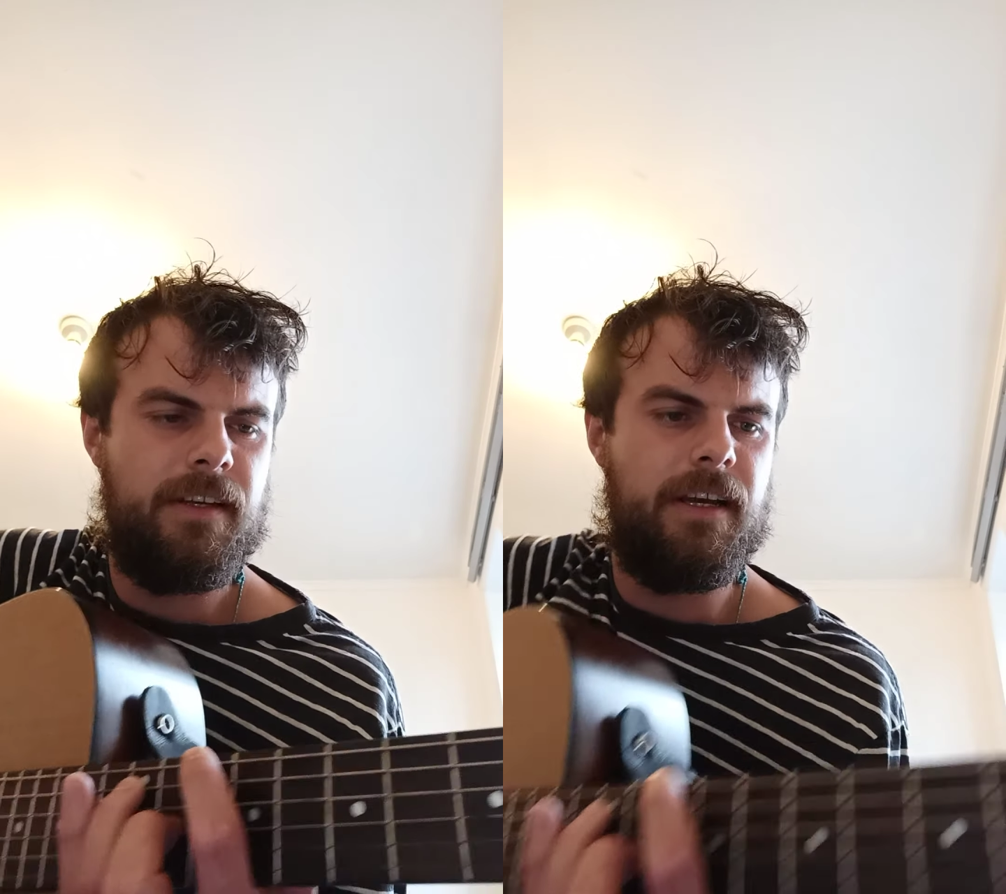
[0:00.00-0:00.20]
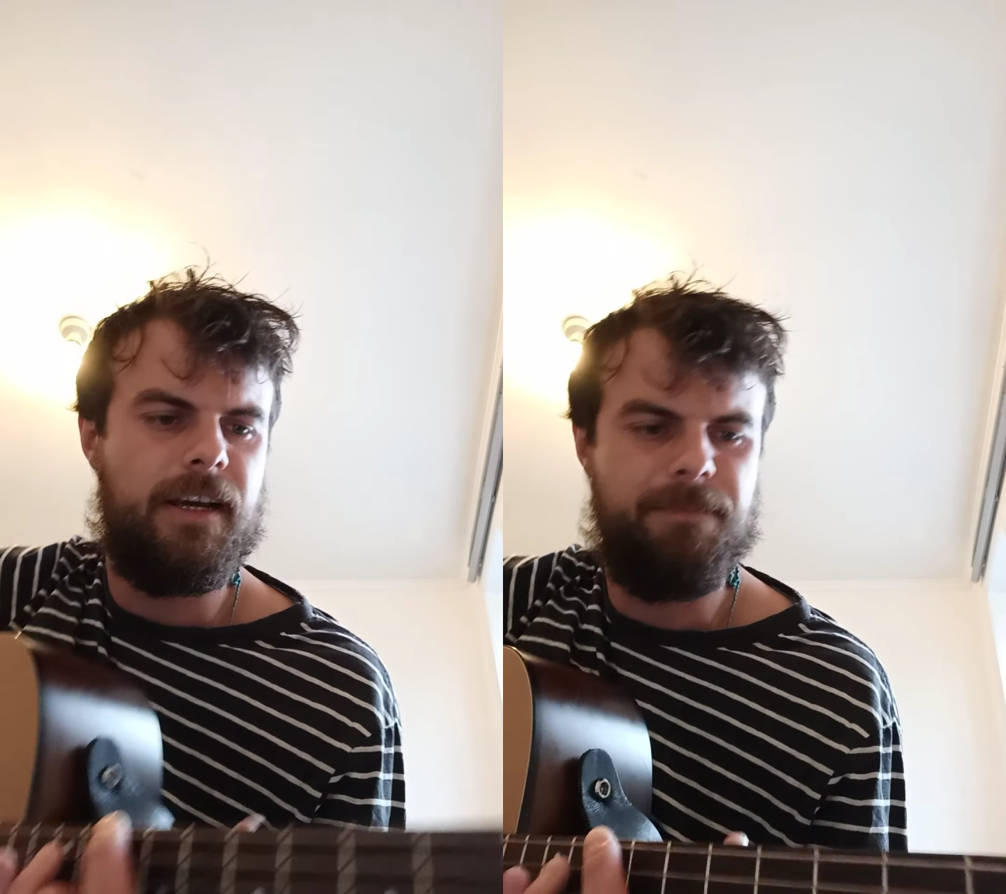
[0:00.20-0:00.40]

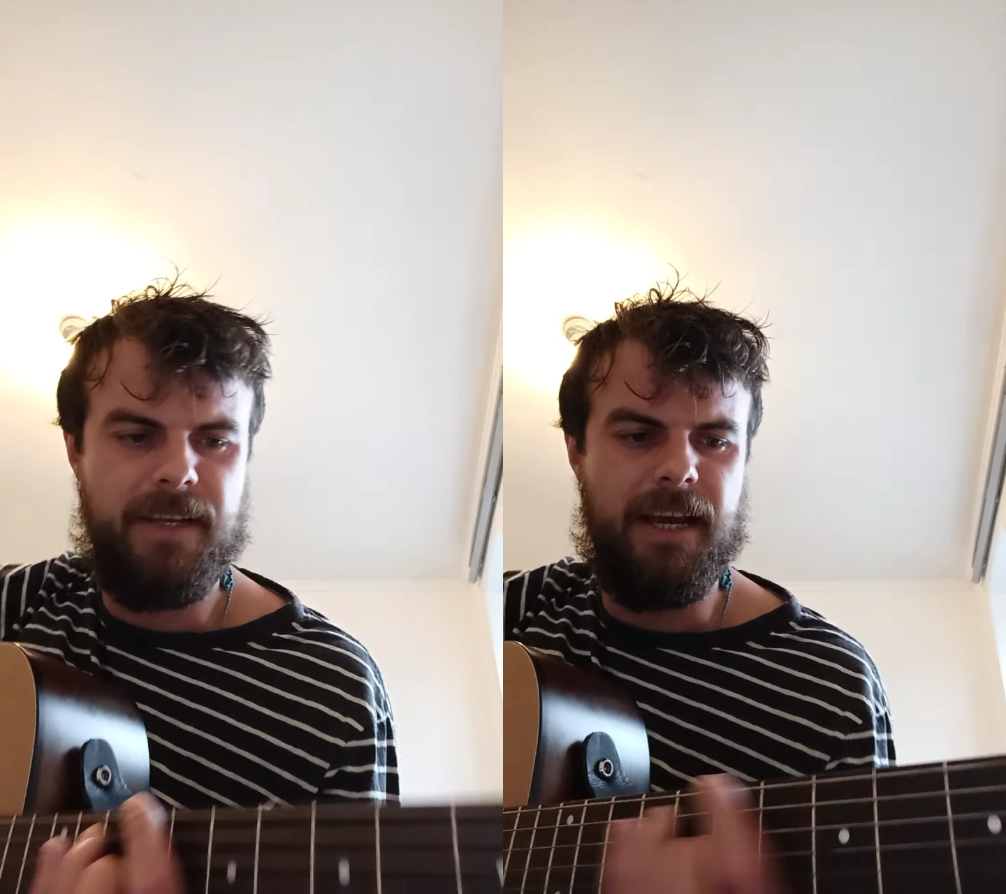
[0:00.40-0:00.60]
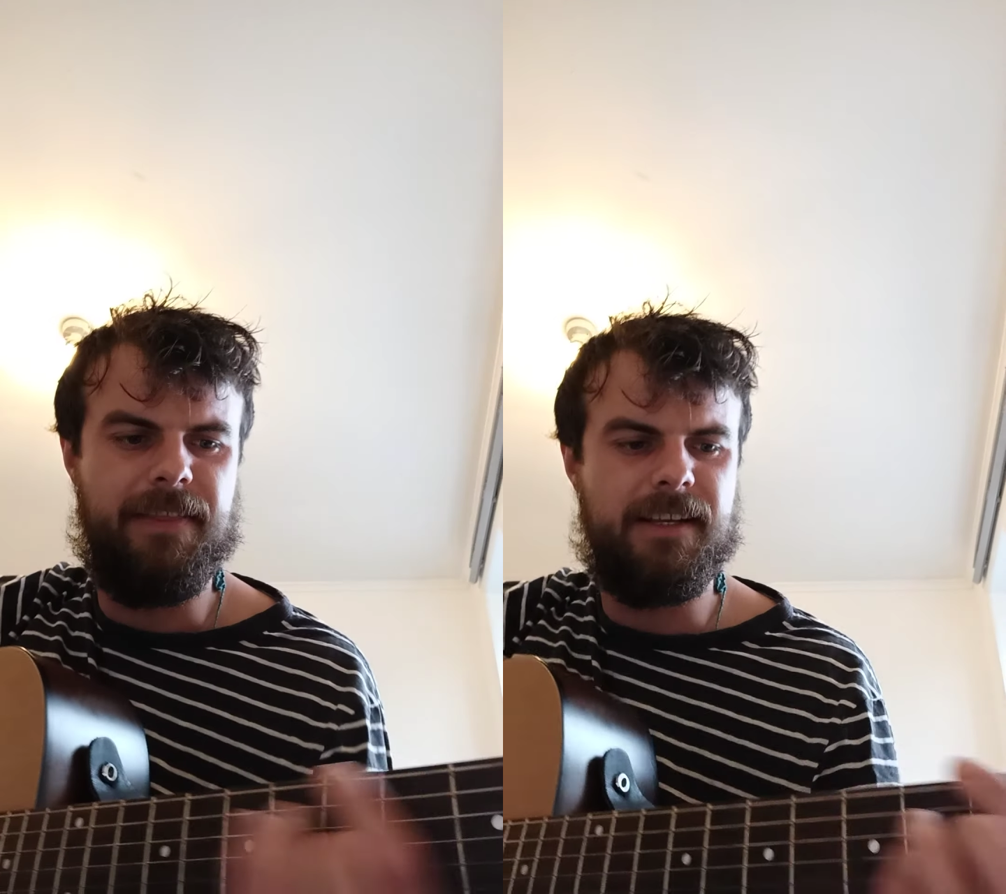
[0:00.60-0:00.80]

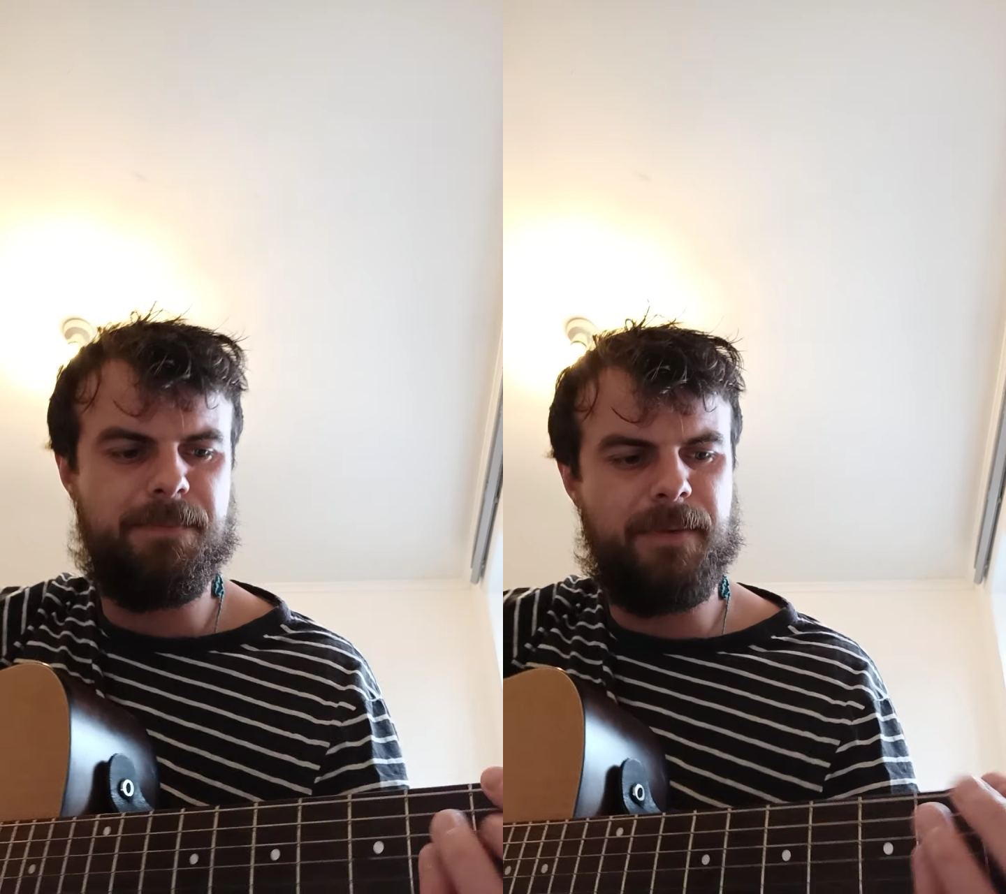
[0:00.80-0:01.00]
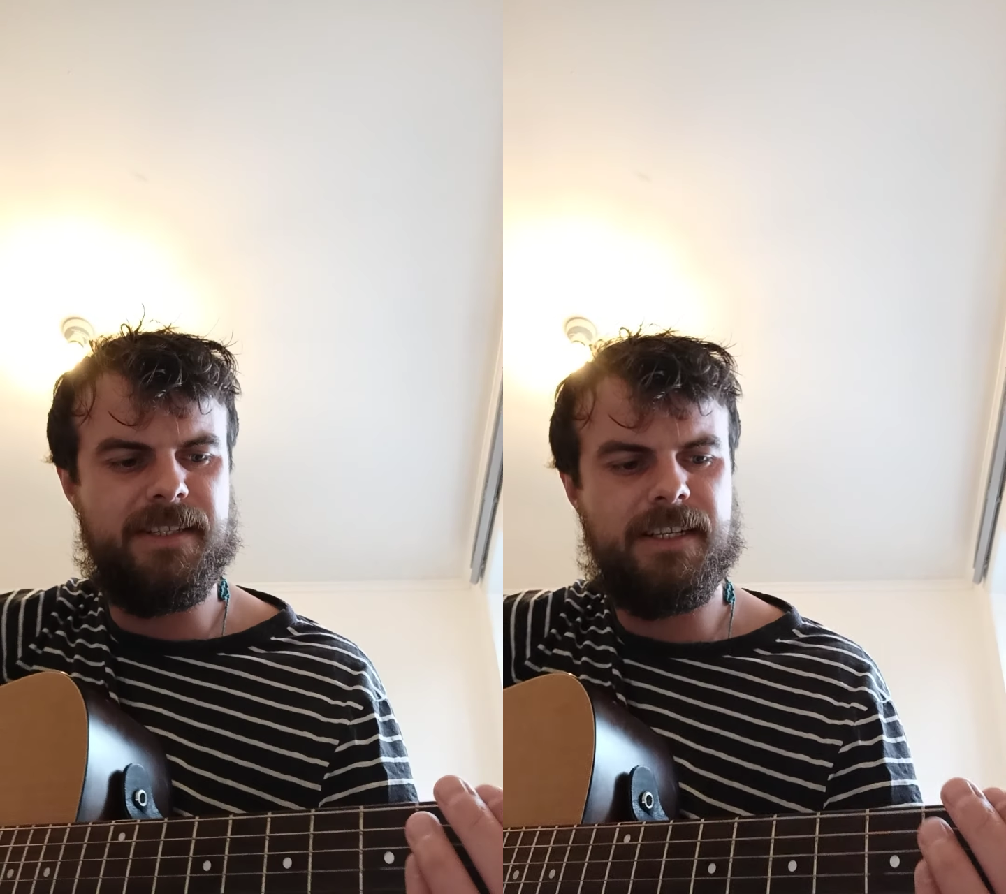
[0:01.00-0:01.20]
Yeah, and that's
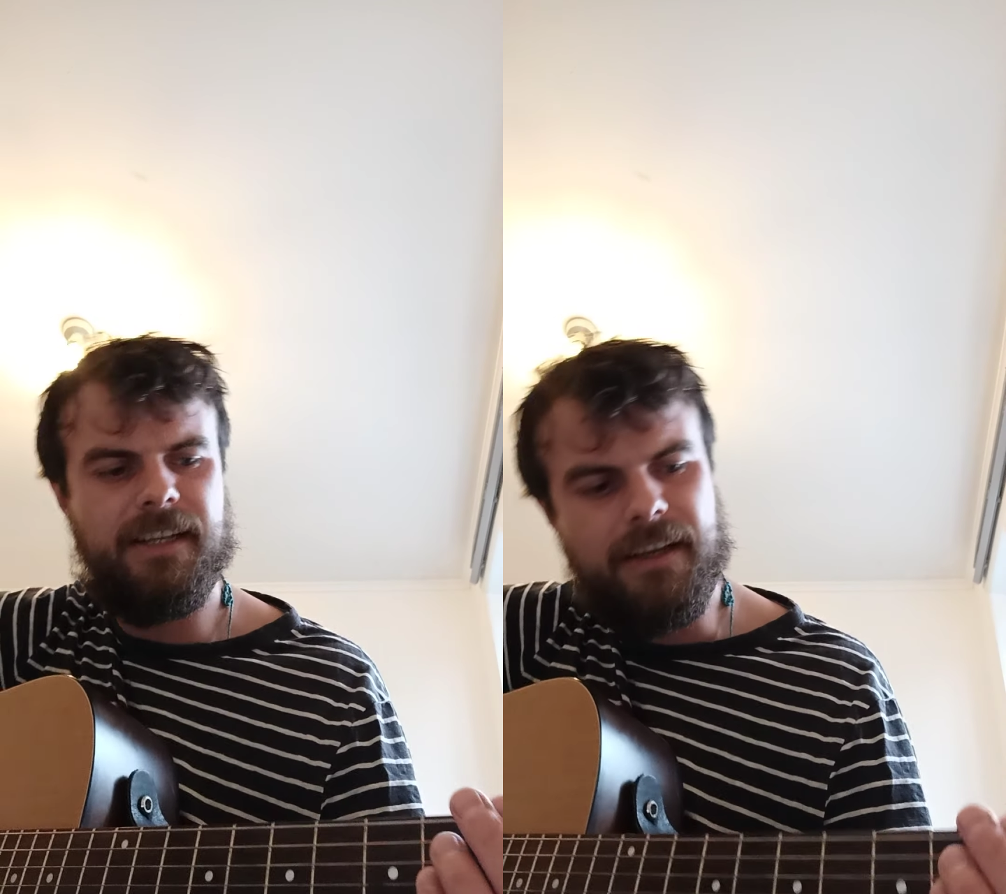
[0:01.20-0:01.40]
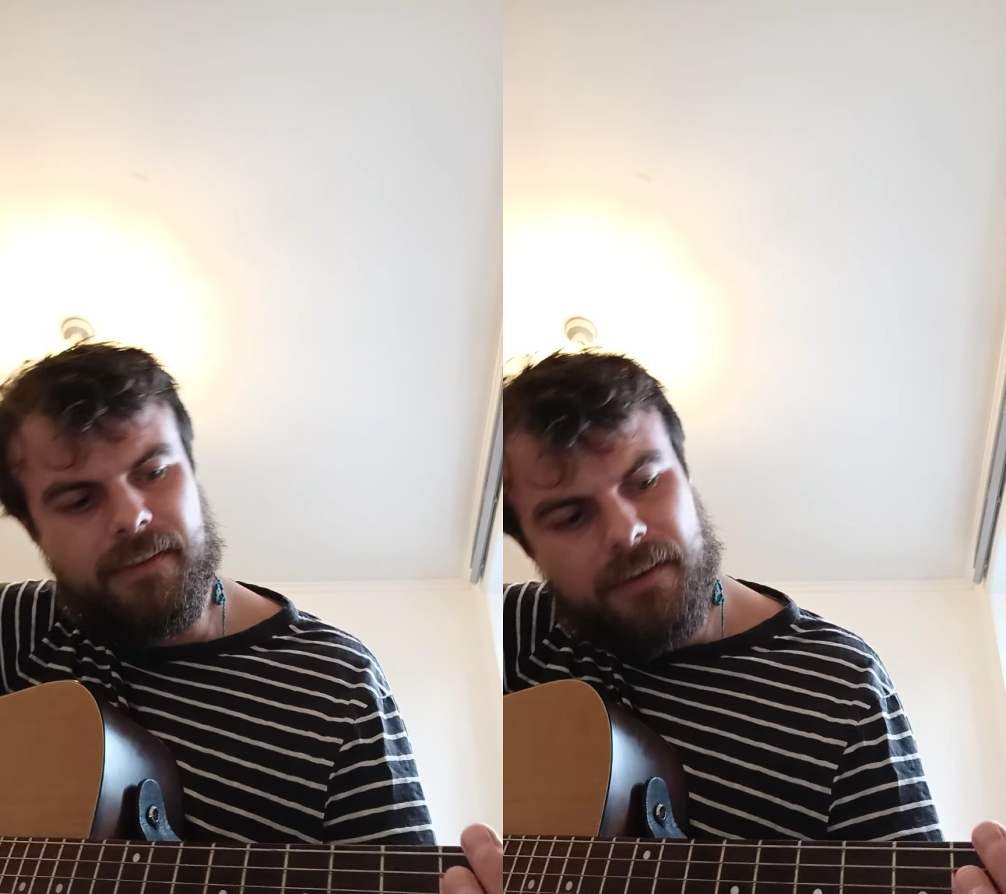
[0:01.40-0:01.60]

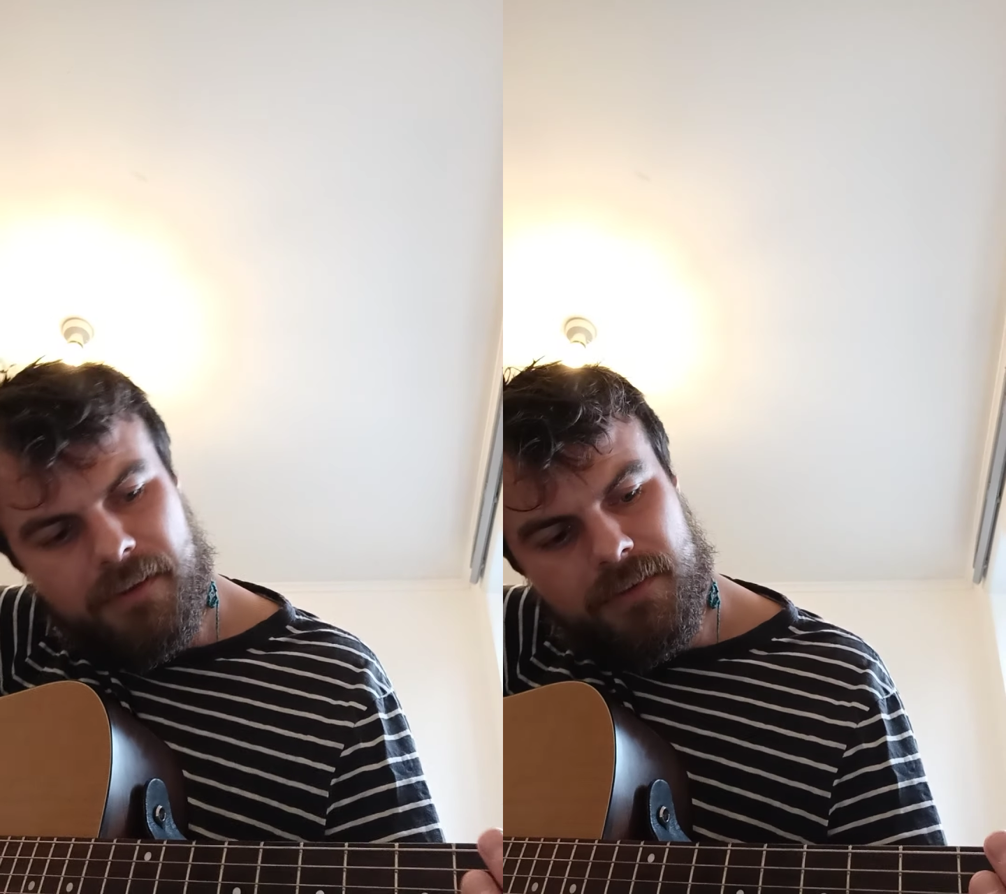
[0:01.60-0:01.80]
basically it.